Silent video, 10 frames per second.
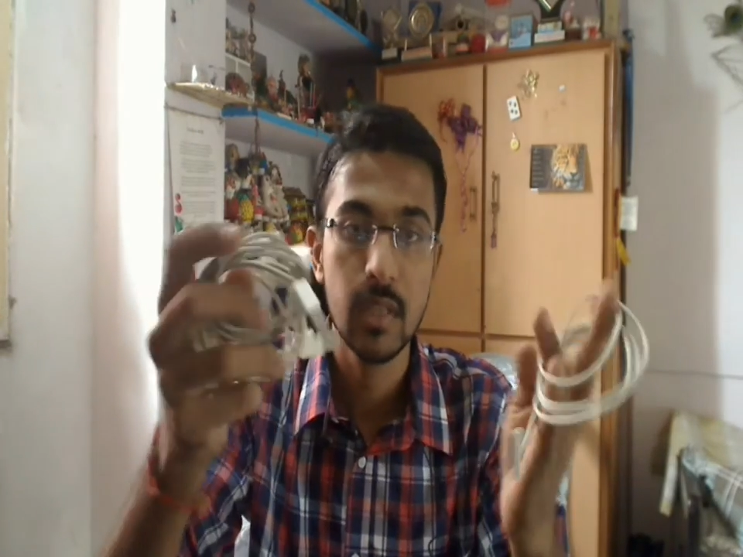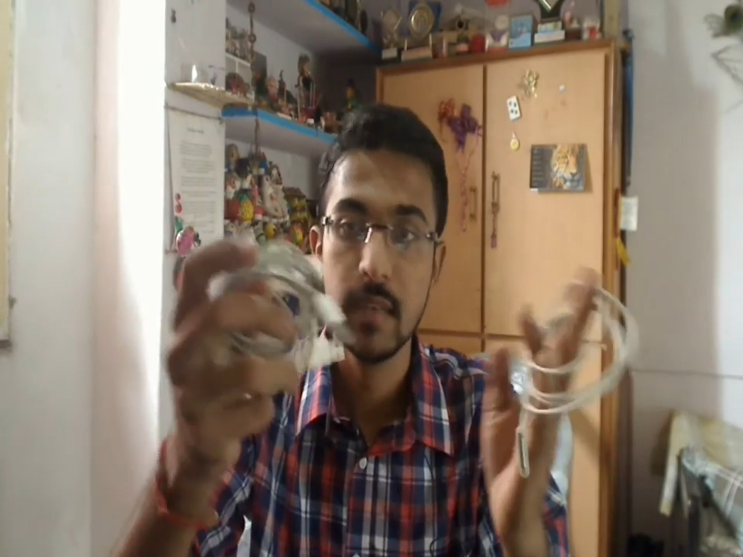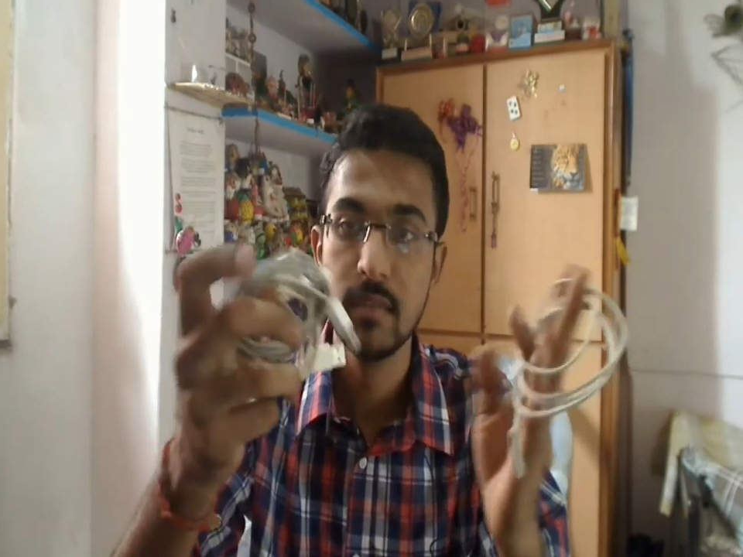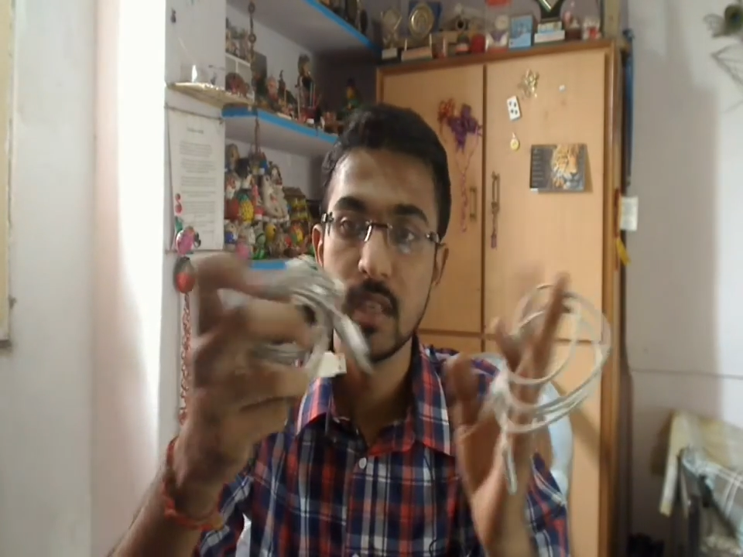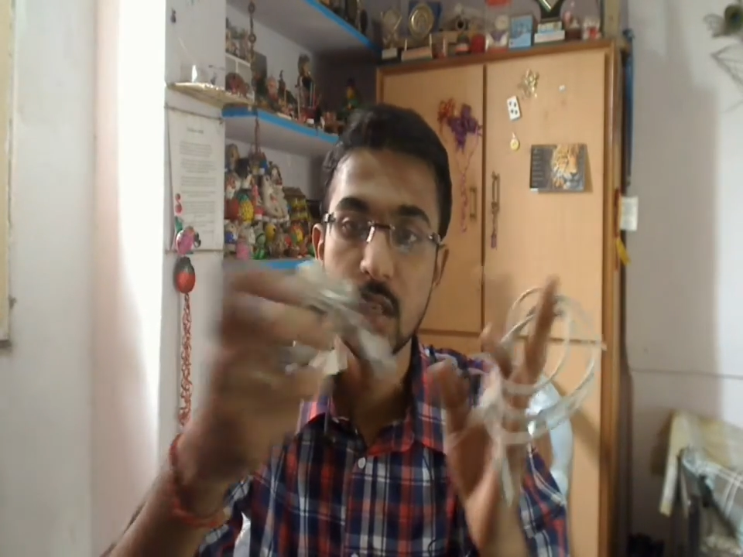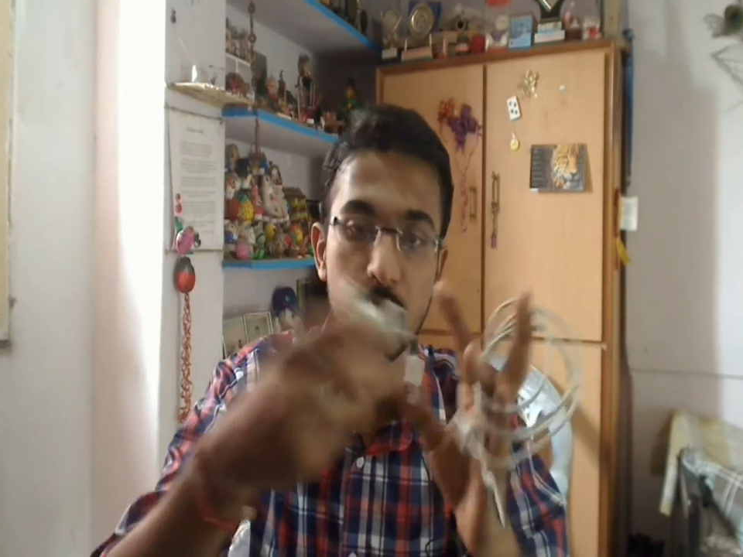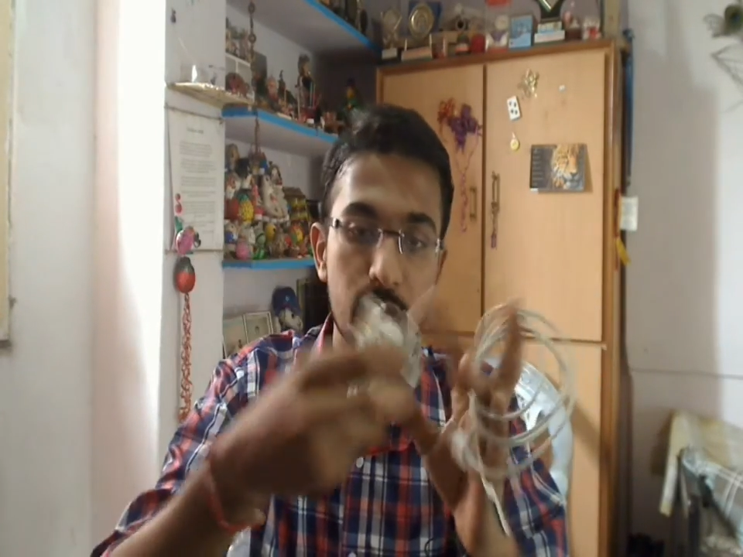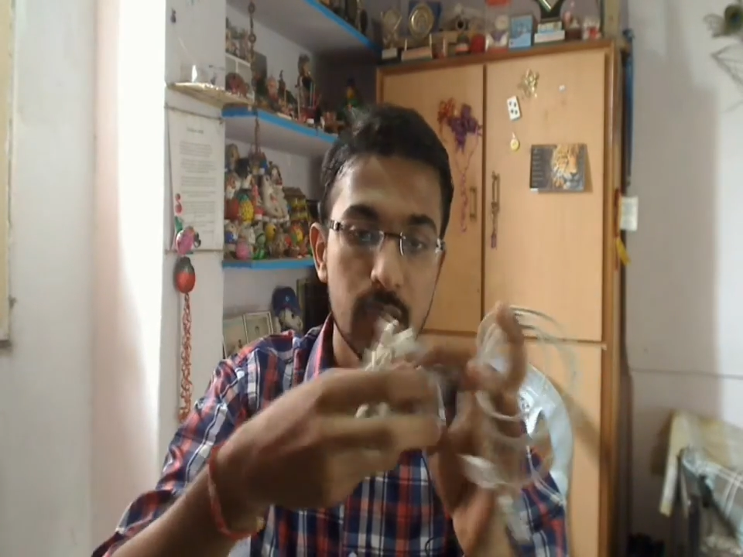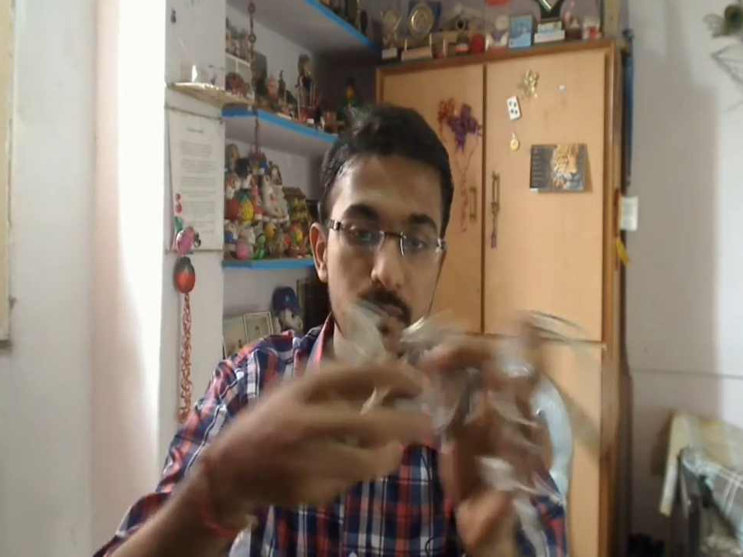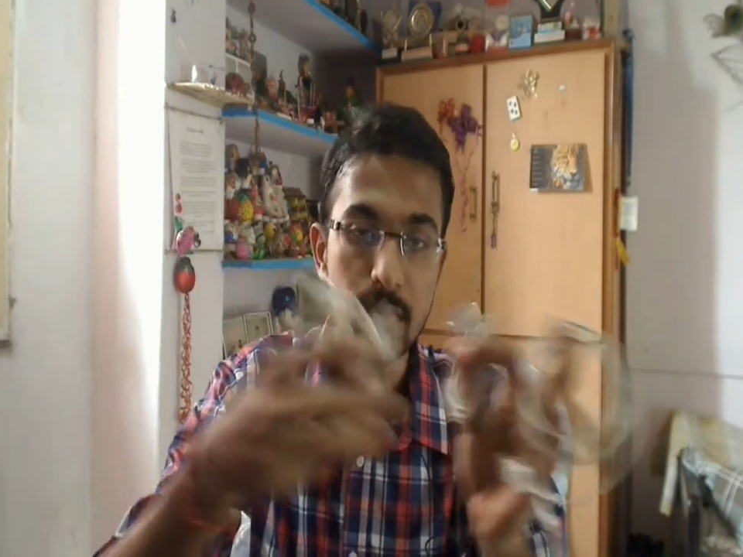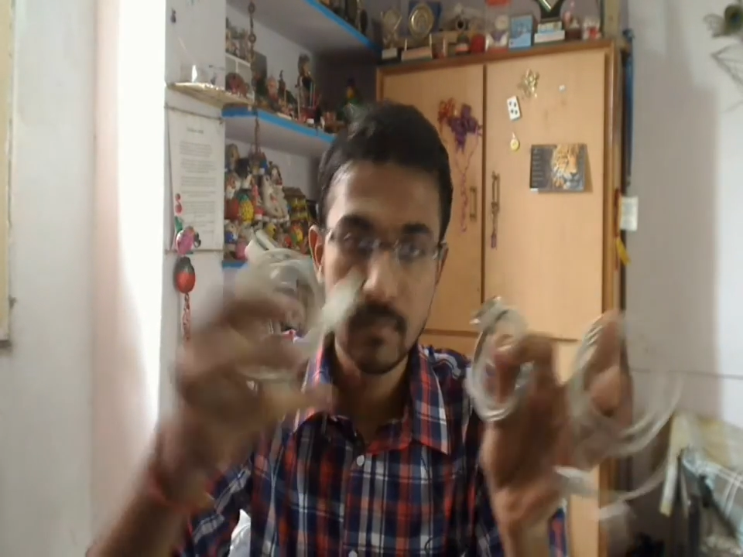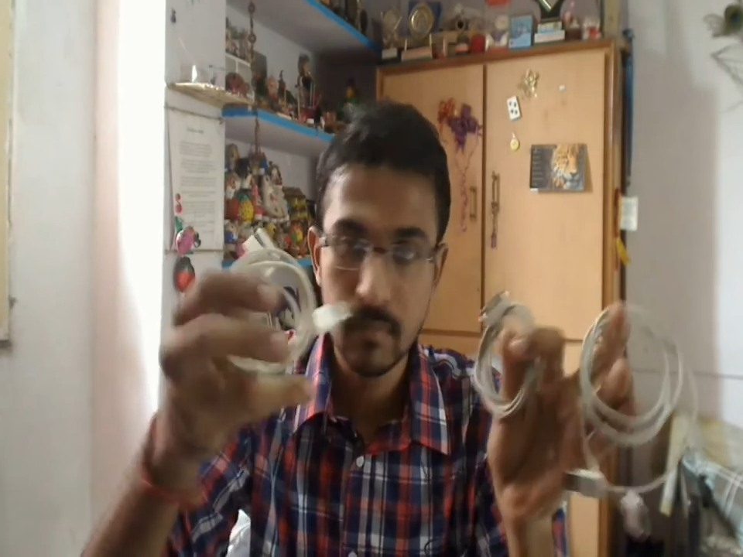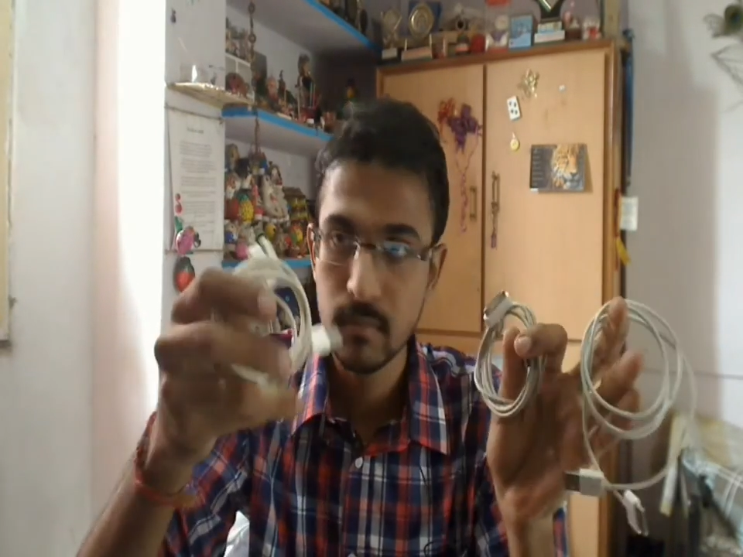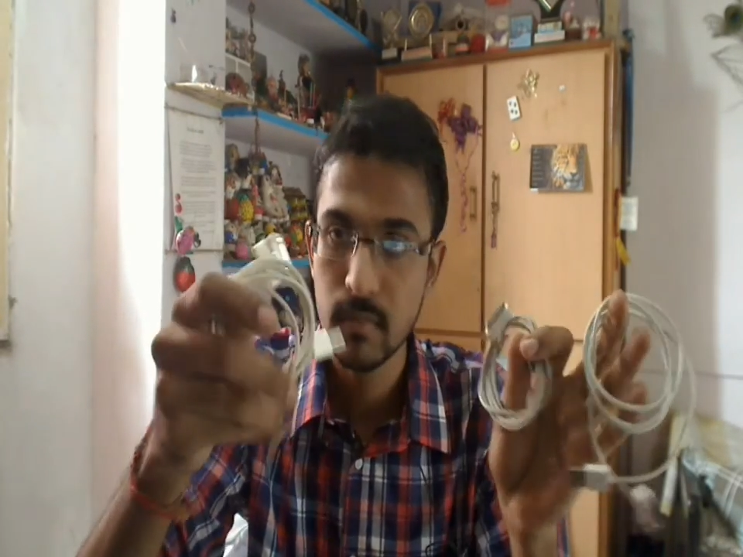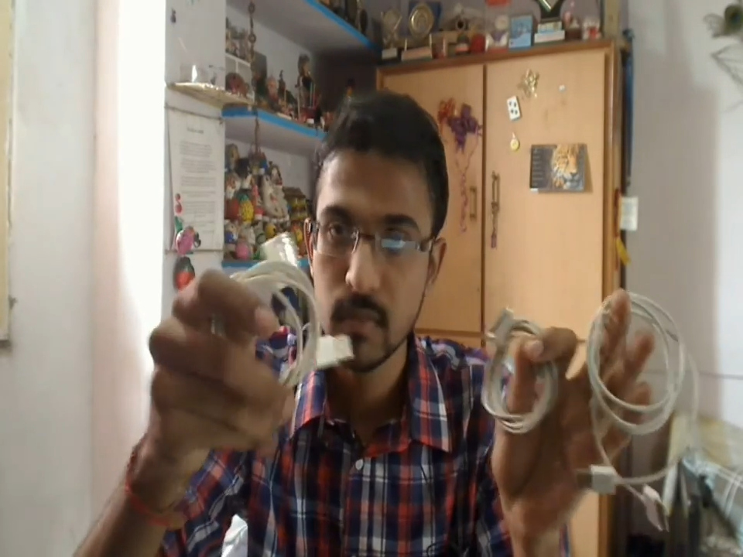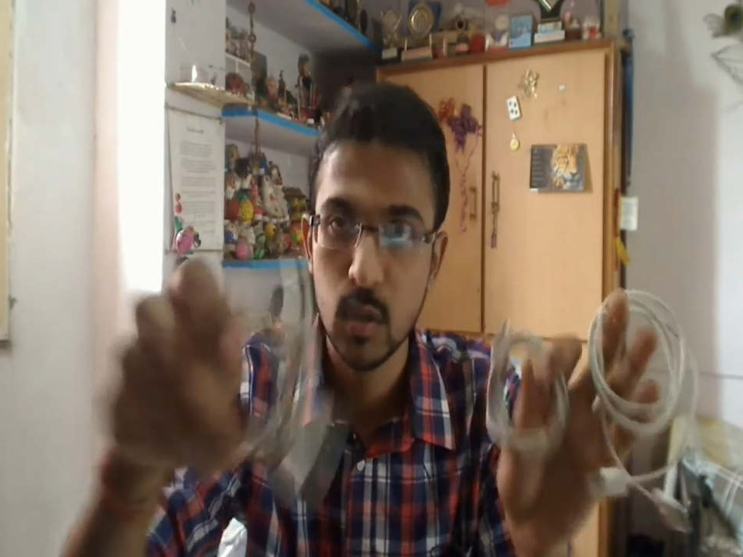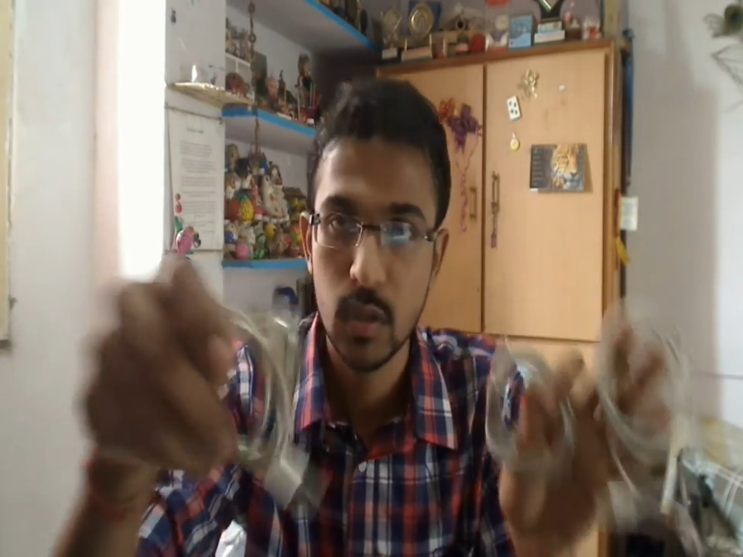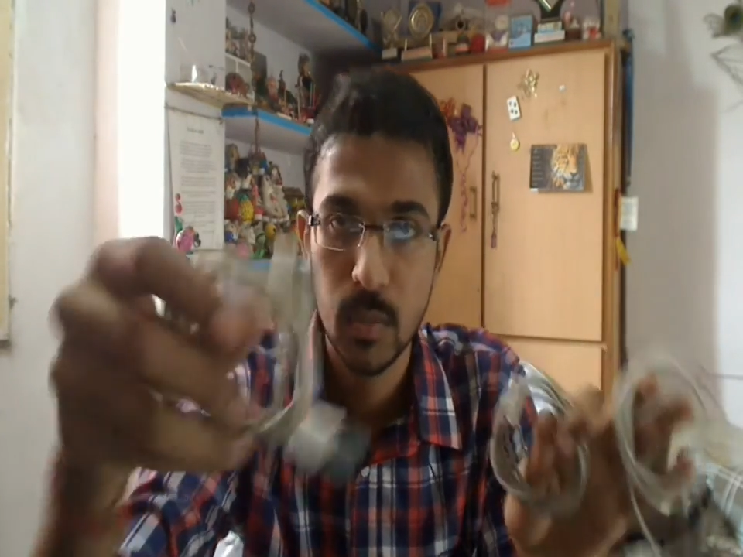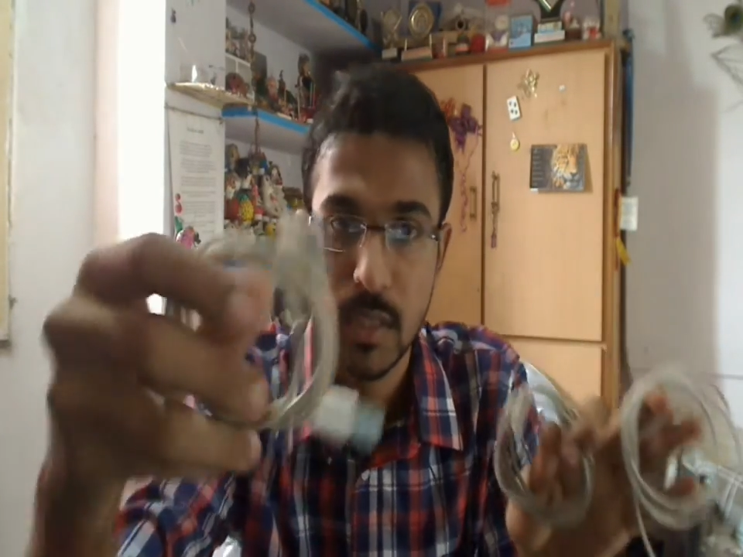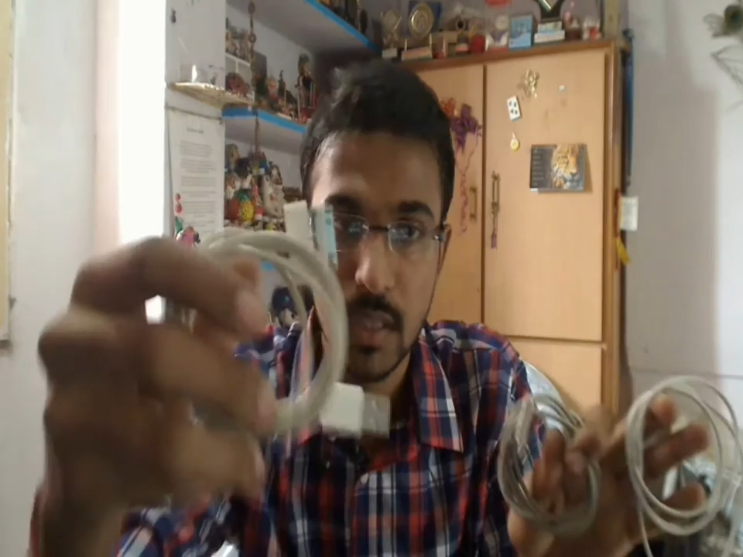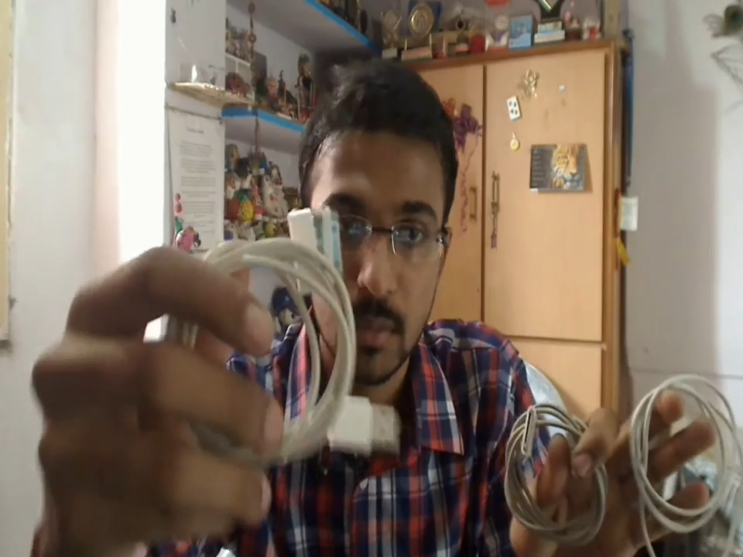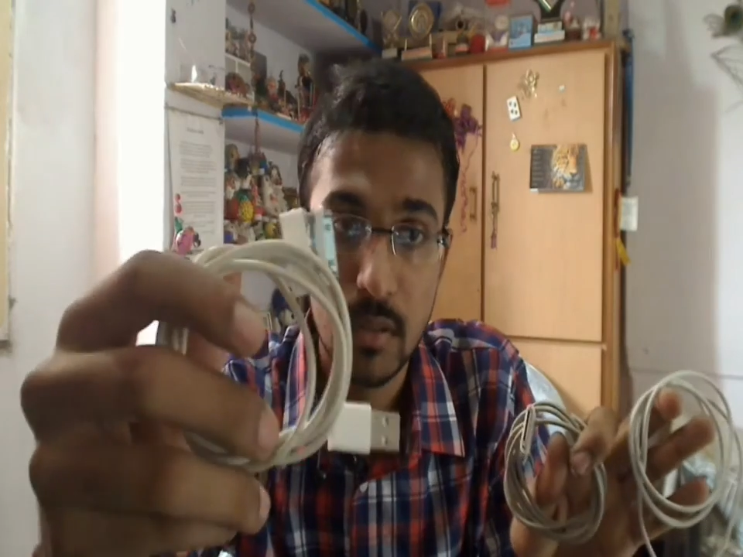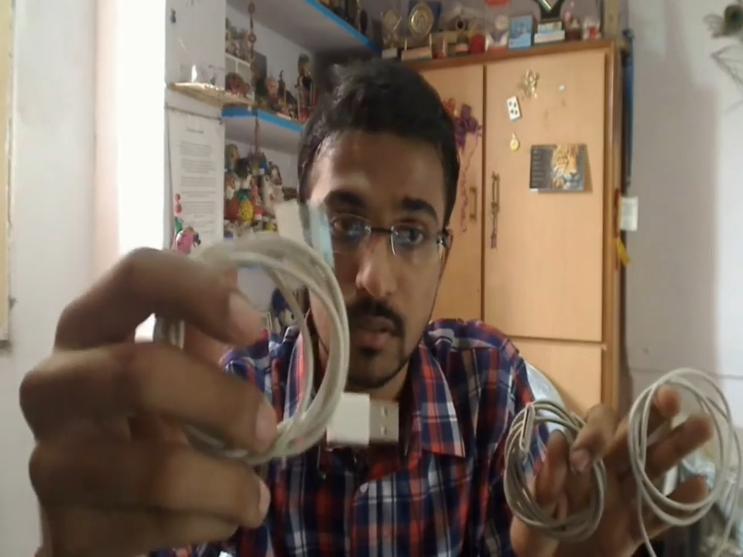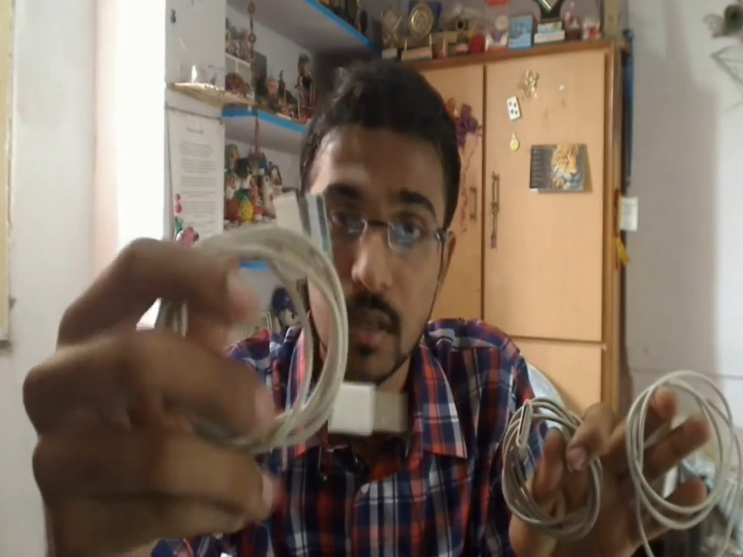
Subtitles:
I have 3 of them, USB cables,